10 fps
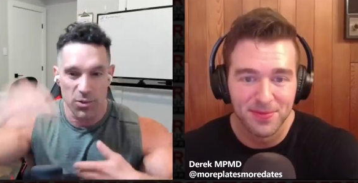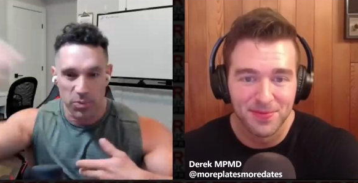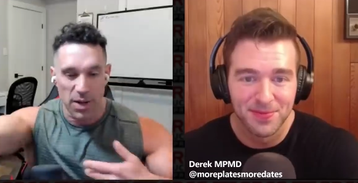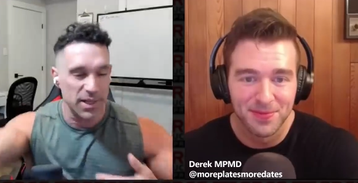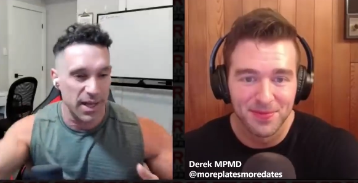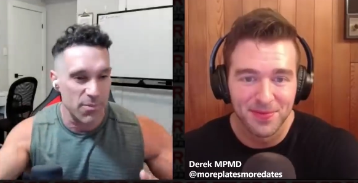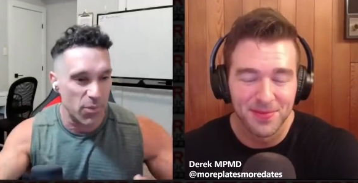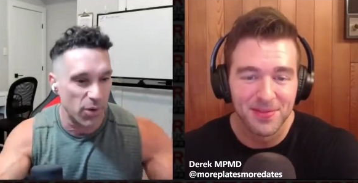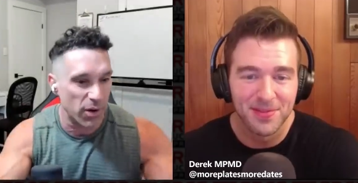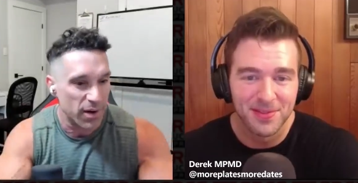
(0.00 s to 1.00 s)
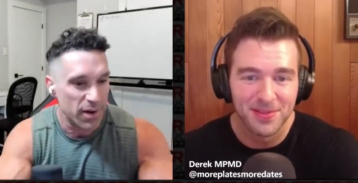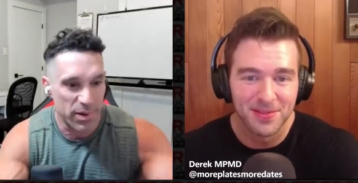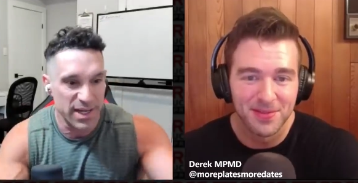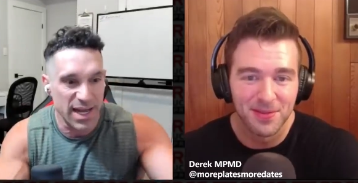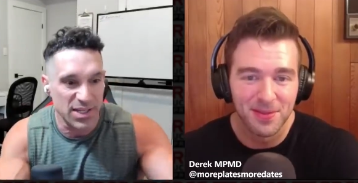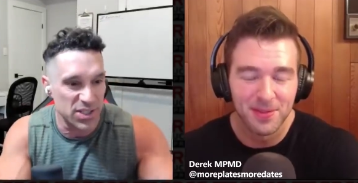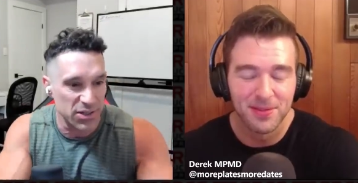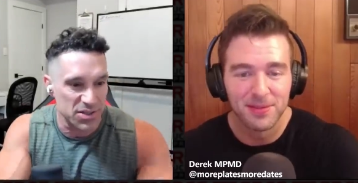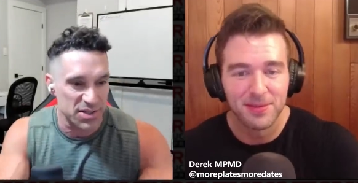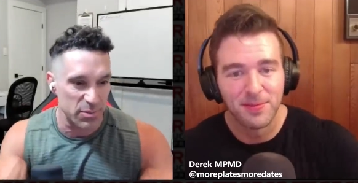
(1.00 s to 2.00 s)
Speaker 1: you'll probably get more by next
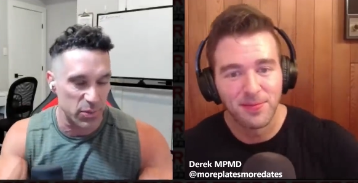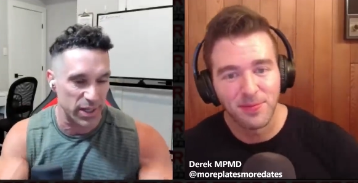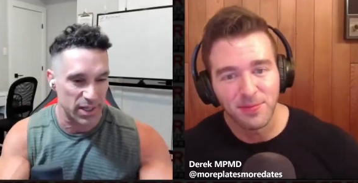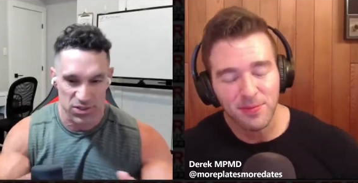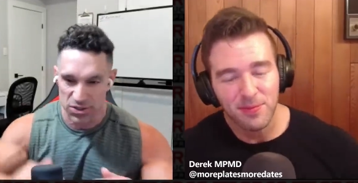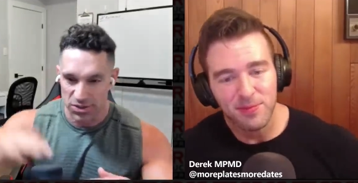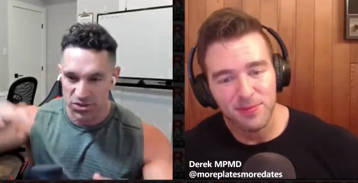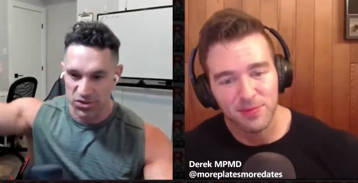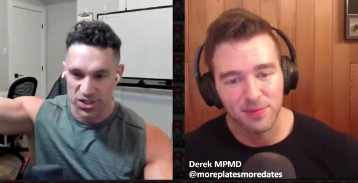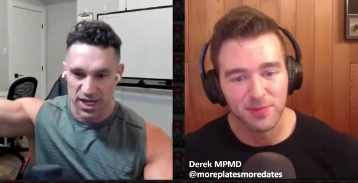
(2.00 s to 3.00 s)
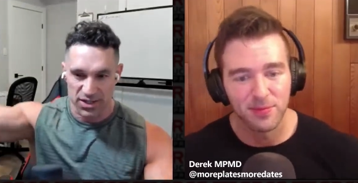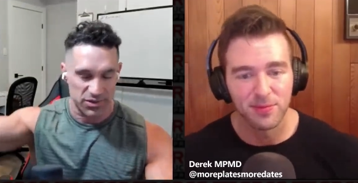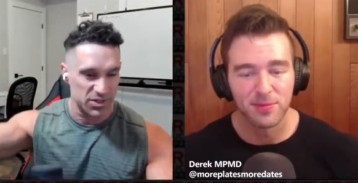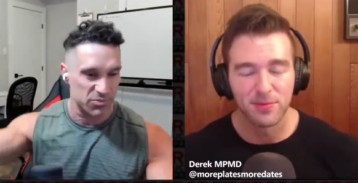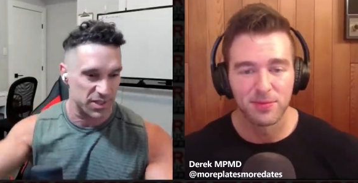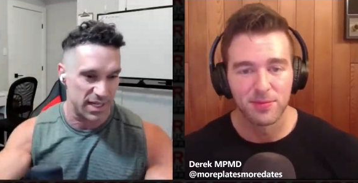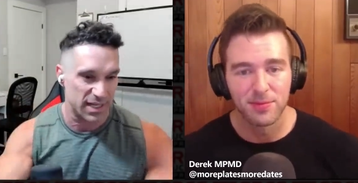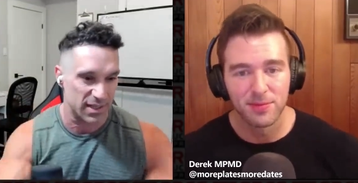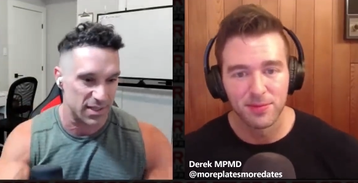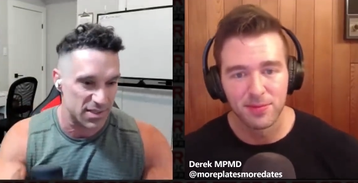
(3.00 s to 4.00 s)
year at some point because your trajectory is
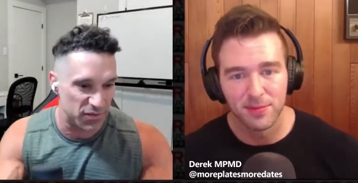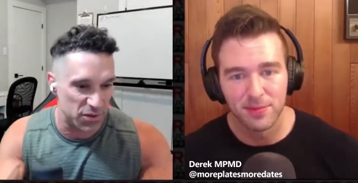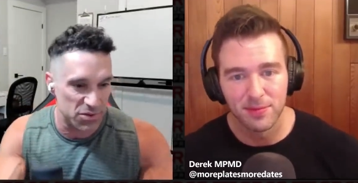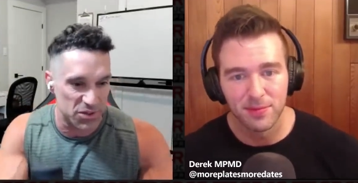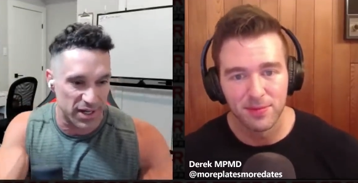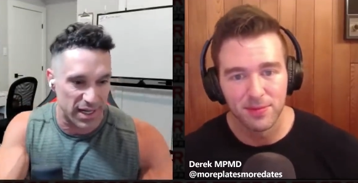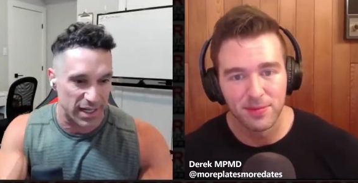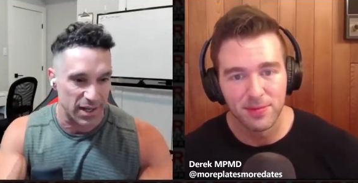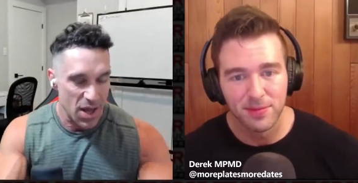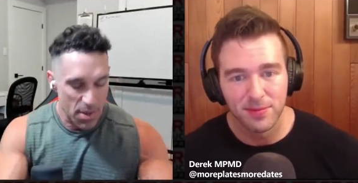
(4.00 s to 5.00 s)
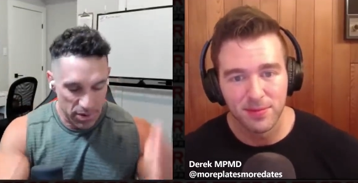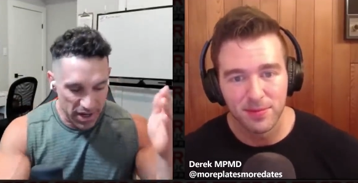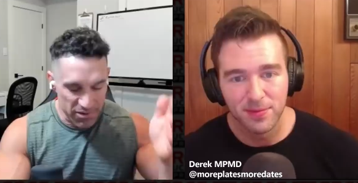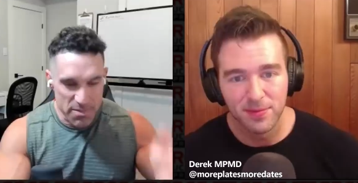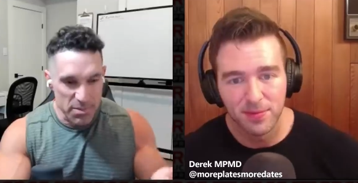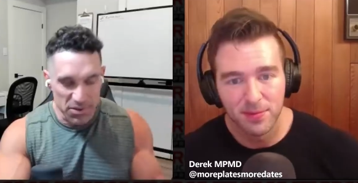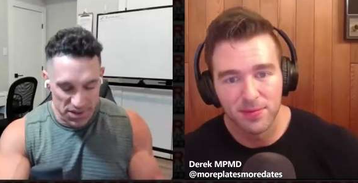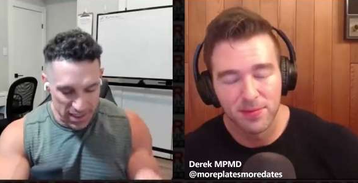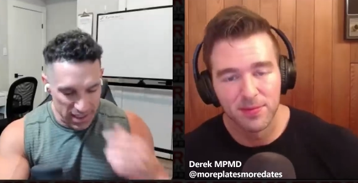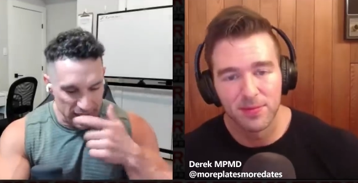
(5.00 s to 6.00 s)
ridiculous, the views you're getting. But I remember
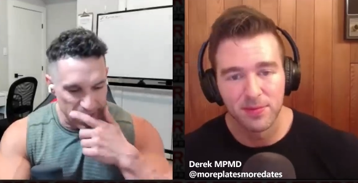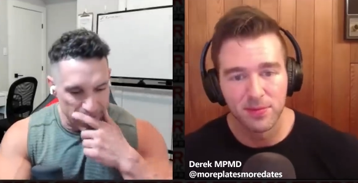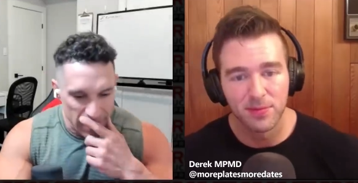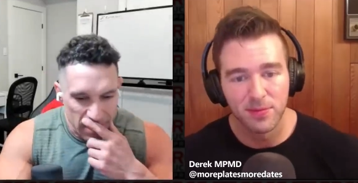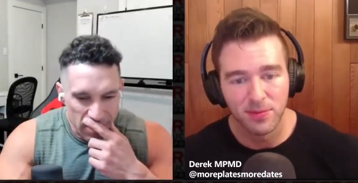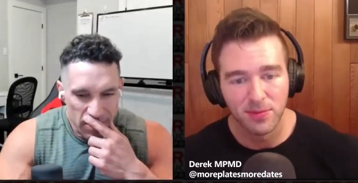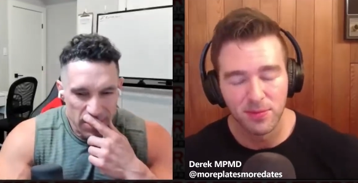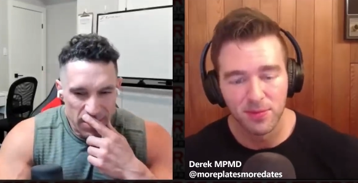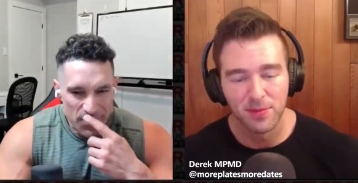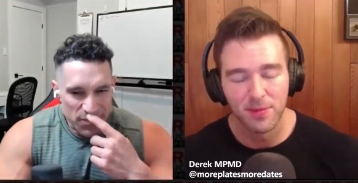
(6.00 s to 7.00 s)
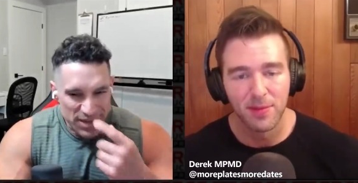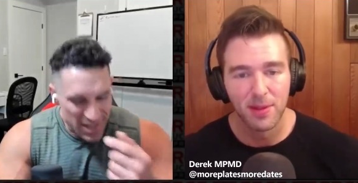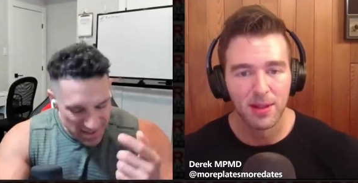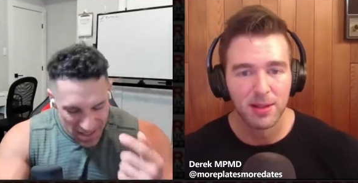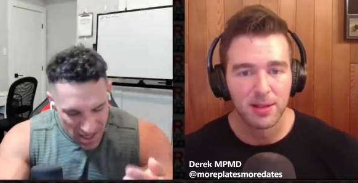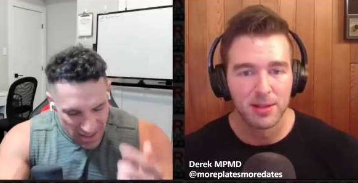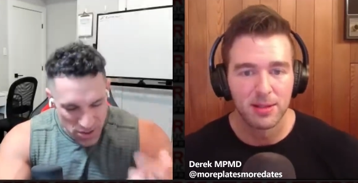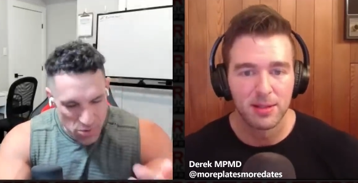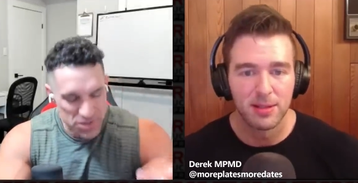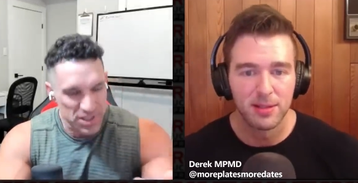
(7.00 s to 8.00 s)
thinking, like, this guy
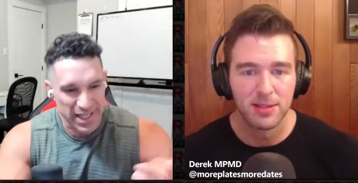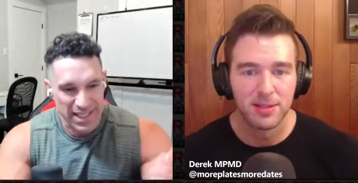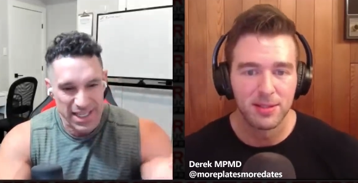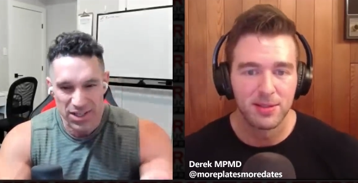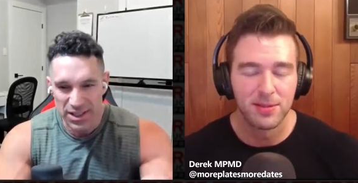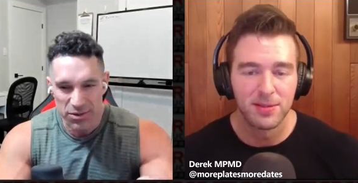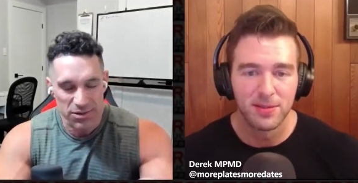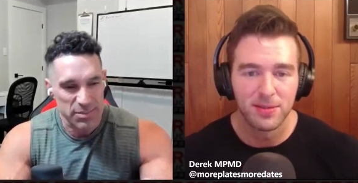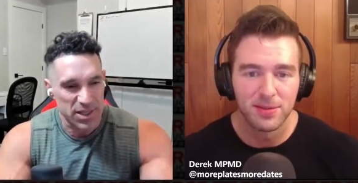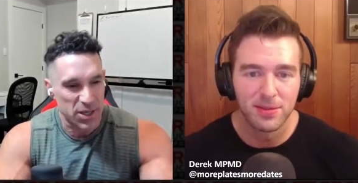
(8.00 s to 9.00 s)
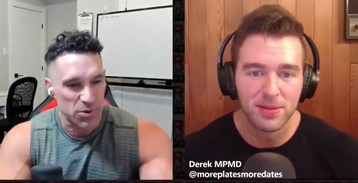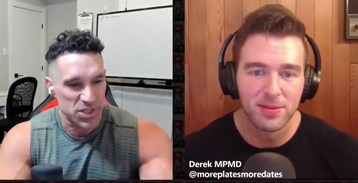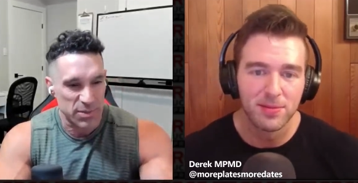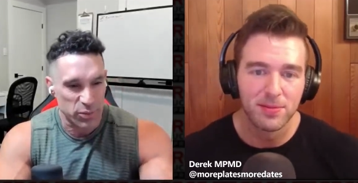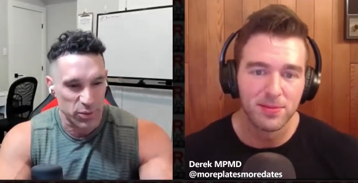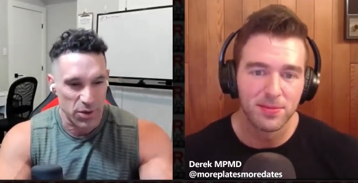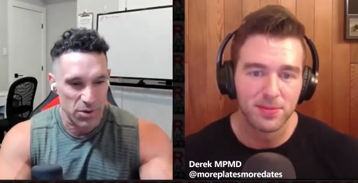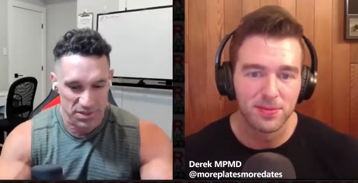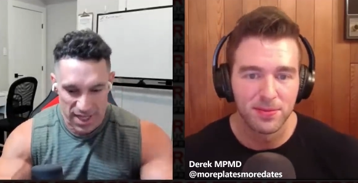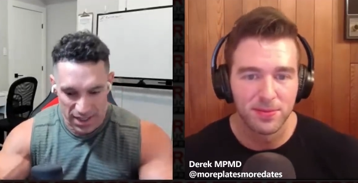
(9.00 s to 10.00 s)
knows, like, he could literally be coaching
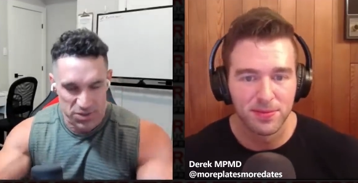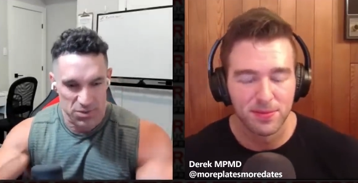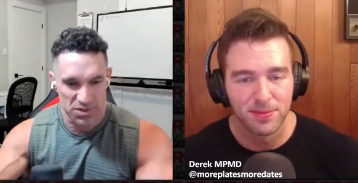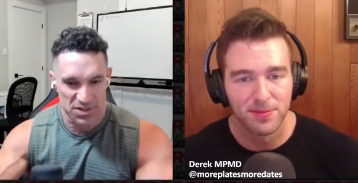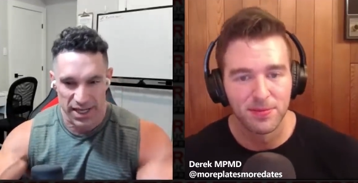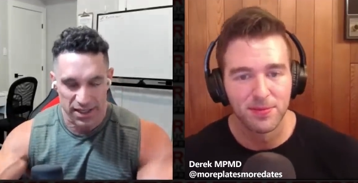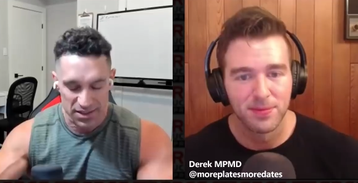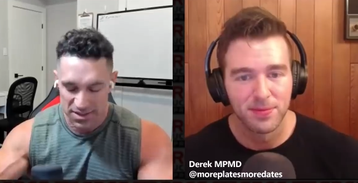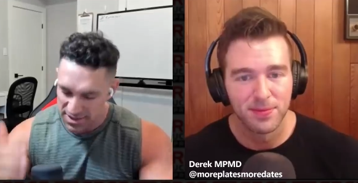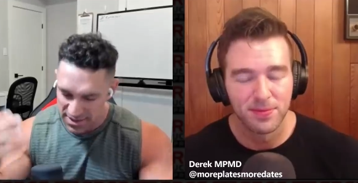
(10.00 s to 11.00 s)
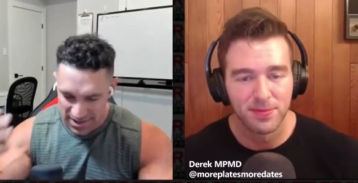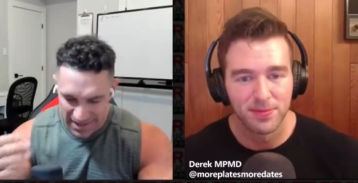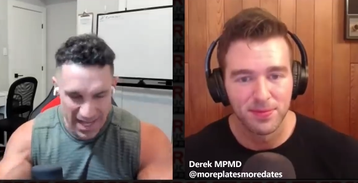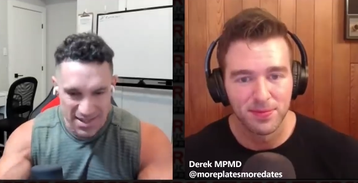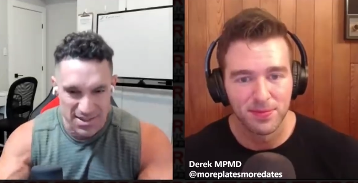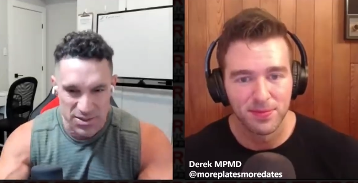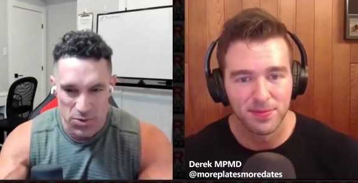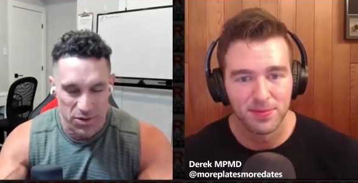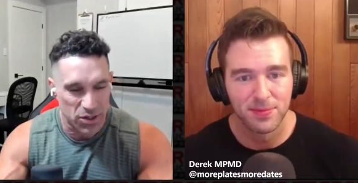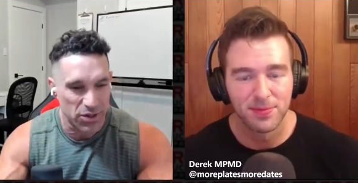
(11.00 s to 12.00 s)
pros how to do the cycles because it's like, that's so
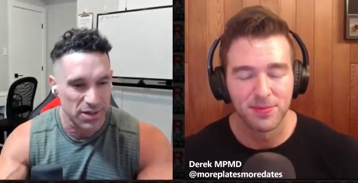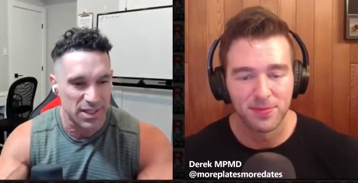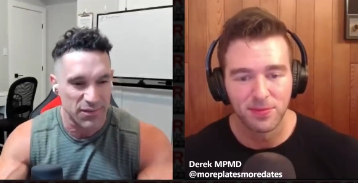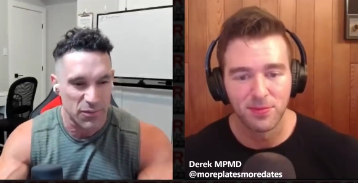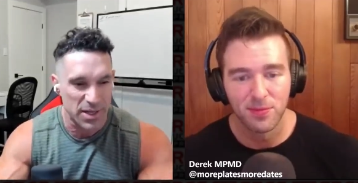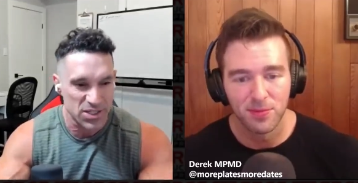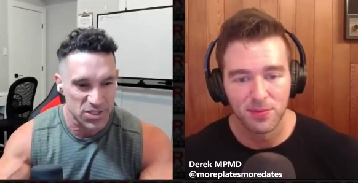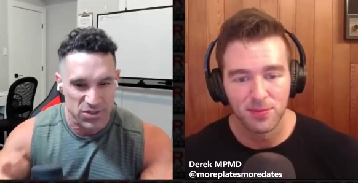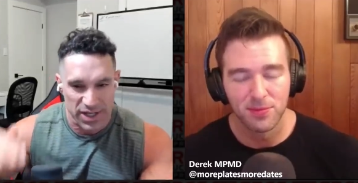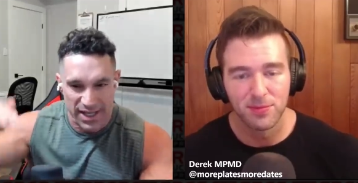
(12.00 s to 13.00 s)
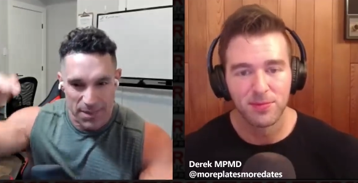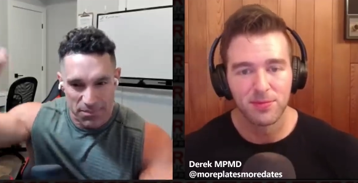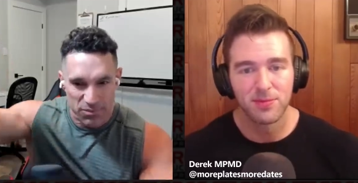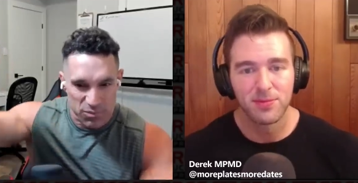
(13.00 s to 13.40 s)
good, the information. So I kept